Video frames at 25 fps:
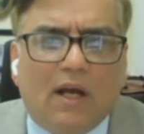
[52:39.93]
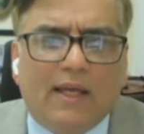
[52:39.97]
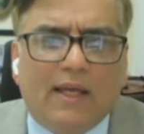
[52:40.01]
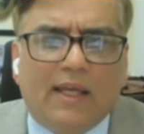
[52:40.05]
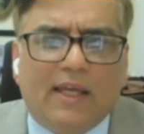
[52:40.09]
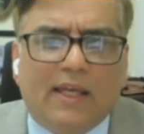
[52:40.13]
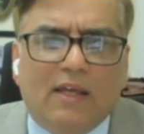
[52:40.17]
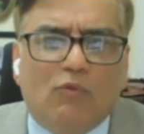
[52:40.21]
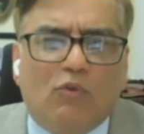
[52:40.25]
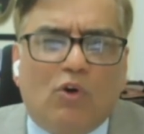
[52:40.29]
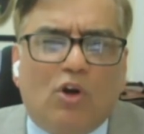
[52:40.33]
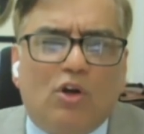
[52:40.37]
Uh,
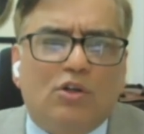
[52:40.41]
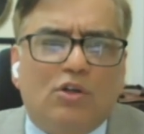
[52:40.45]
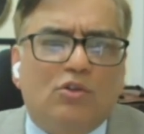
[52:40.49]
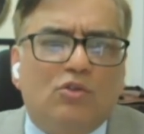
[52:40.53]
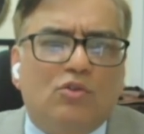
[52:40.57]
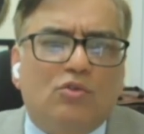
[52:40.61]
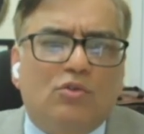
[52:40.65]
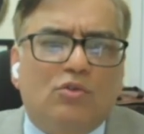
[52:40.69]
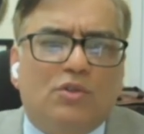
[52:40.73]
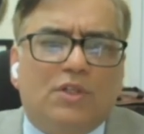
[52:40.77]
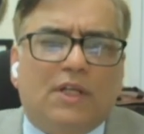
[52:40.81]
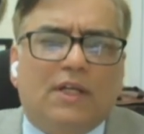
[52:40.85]
he
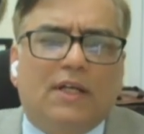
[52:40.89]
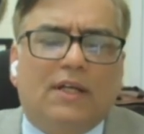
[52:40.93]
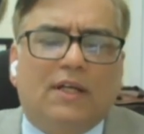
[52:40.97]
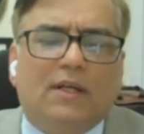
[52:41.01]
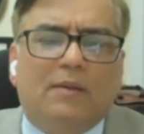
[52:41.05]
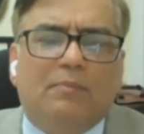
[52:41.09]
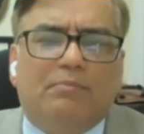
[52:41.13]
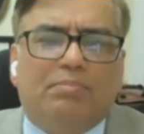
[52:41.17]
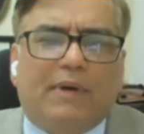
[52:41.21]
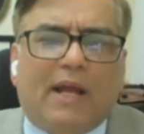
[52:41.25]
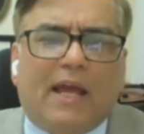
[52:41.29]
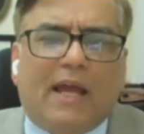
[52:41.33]
wanted to
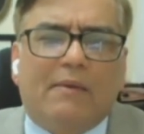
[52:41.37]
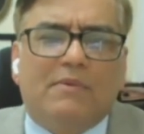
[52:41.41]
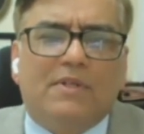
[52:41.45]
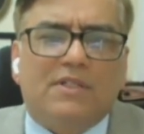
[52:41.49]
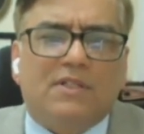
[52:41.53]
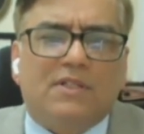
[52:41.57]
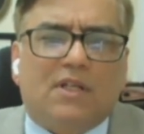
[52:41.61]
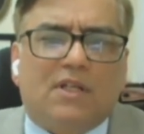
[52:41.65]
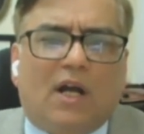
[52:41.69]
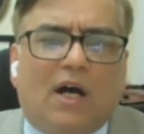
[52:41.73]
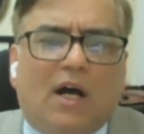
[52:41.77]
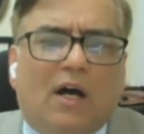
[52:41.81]
turn hmm. Prime
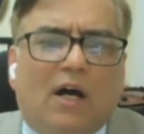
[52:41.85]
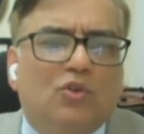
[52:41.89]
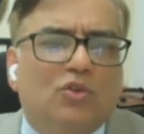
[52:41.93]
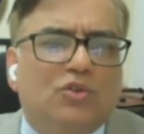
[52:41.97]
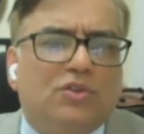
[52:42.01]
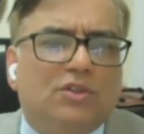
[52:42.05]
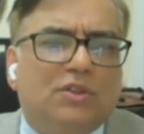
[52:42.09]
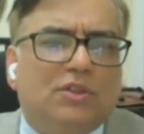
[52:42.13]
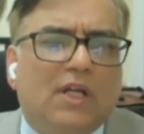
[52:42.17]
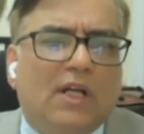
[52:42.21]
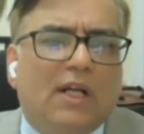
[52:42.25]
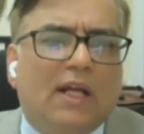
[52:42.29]
Minister
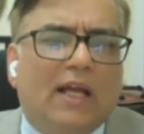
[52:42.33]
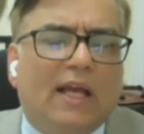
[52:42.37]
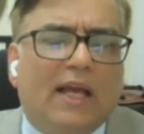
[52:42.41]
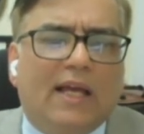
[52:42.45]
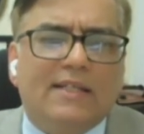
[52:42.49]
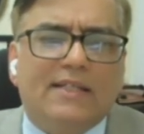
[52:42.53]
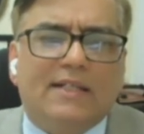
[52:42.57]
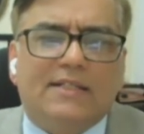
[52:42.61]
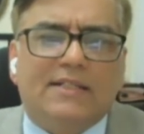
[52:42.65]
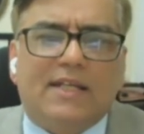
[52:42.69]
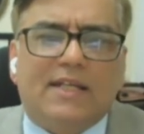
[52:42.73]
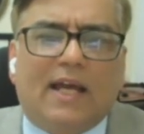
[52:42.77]
House
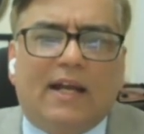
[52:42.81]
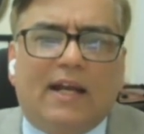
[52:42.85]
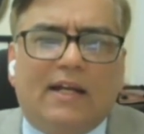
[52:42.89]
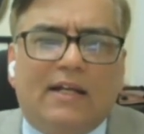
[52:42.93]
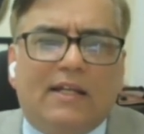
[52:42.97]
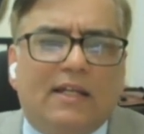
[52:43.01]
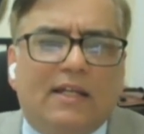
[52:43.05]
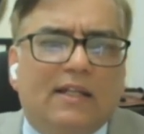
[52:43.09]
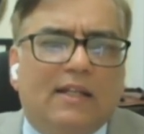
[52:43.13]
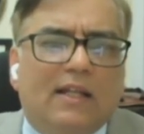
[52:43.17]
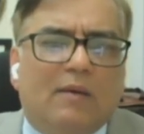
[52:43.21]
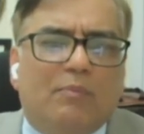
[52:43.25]
as a
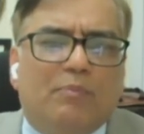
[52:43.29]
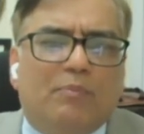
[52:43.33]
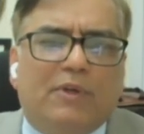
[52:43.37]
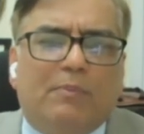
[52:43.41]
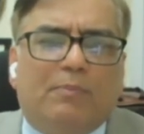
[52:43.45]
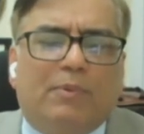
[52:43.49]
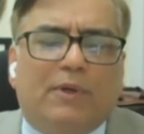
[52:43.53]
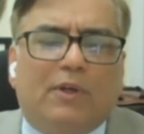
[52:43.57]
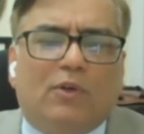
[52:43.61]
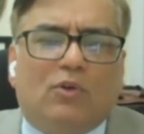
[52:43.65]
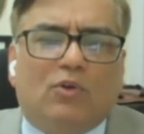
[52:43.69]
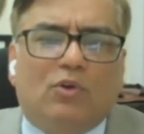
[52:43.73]
charity that
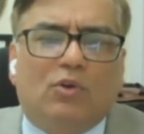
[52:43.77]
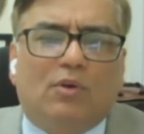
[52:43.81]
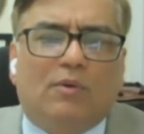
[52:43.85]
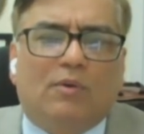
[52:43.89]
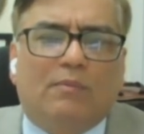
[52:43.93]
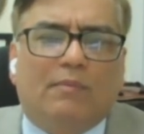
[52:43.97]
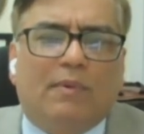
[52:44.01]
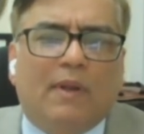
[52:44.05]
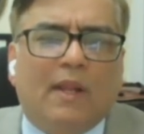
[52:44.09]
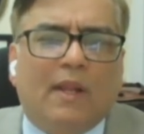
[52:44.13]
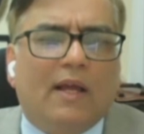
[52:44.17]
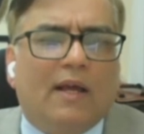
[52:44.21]
people
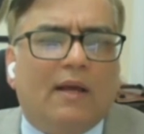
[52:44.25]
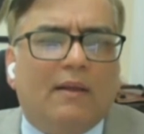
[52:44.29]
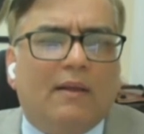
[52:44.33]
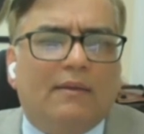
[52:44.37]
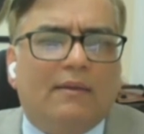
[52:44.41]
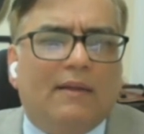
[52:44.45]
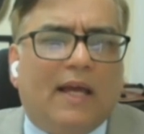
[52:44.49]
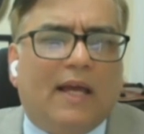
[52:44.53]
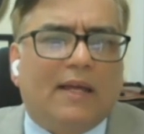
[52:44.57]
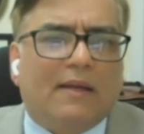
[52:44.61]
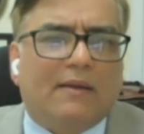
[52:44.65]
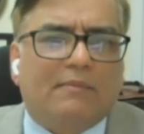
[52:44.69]
could
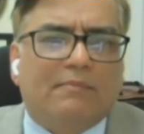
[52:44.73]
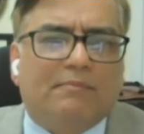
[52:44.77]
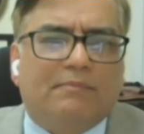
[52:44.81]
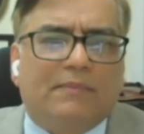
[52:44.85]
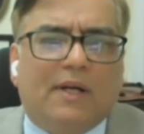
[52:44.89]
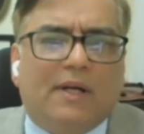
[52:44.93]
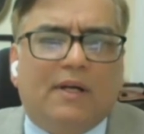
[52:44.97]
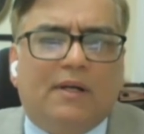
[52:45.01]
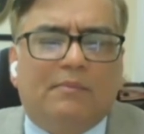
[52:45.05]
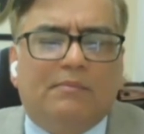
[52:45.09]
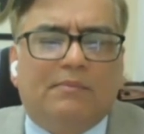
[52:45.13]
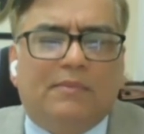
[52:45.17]
like
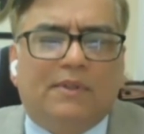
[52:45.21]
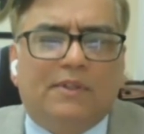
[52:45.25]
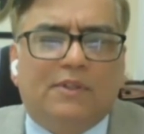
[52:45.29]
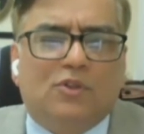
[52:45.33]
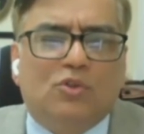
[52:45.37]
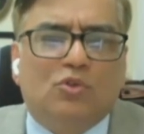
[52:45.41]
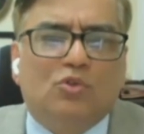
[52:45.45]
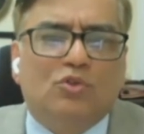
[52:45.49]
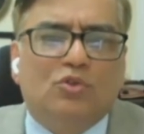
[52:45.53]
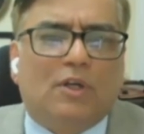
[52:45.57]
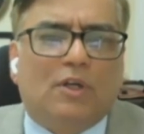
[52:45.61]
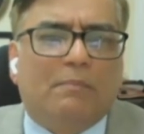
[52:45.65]
uh,
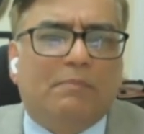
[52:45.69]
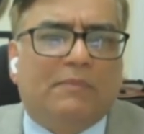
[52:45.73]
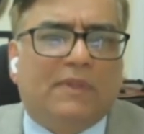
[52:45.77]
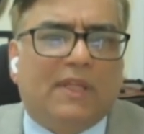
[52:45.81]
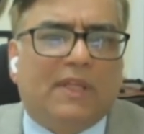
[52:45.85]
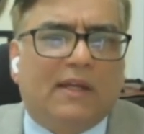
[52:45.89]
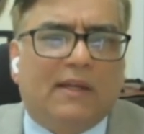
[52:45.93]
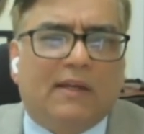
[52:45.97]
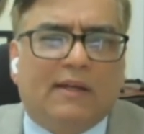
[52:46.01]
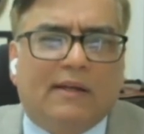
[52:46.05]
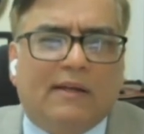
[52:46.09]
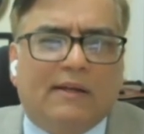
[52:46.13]
do
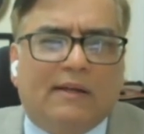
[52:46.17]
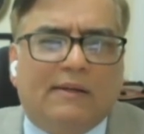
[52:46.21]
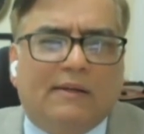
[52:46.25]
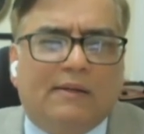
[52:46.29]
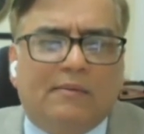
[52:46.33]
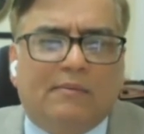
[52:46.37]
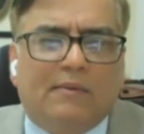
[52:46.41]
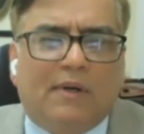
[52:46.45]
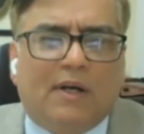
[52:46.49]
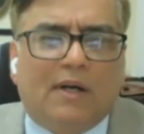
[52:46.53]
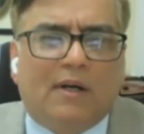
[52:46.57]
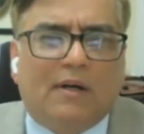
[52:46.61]
something uh,
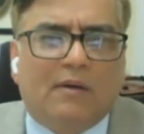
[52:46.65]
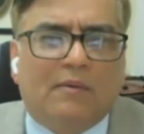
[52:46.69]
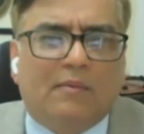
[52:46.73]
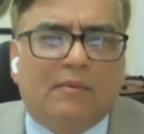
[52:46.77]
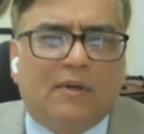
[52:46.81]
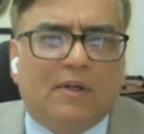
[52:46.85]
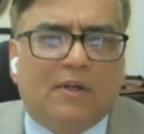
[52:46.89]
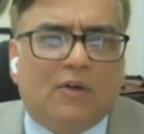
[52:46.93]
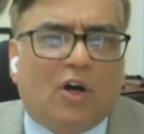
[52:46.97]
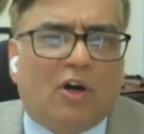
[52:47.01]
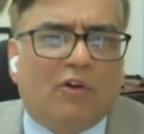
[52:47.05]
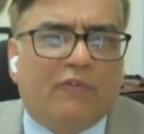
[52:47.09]

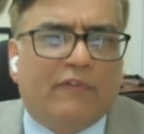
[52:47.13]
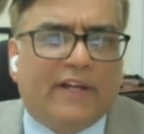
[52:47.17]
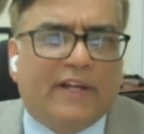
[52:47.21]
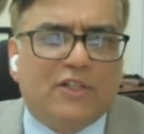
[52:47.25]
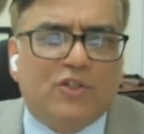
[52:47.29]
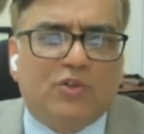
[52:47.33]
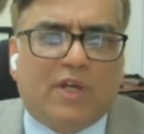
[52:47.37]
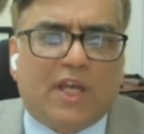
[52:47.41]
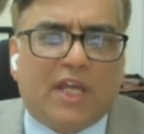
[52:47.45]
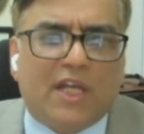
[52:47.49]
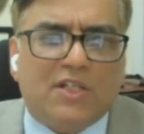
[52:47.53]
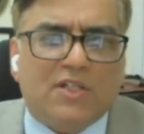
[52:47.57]
uh, of
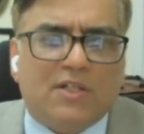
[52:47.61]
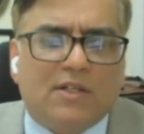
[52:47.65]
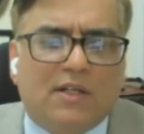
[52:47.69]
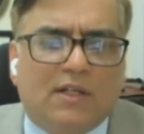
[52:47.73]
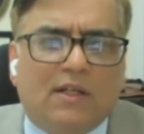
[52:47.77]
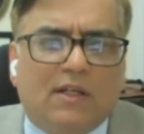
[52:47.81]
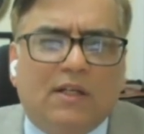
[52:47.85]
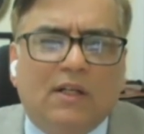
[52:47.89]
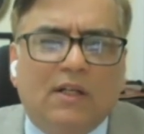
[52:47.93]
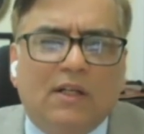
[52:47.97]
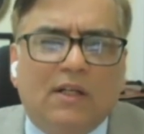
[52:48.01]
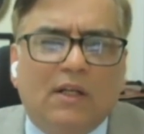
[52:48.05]

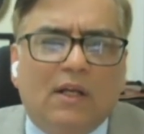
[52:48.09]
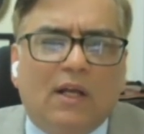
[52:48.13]
educational.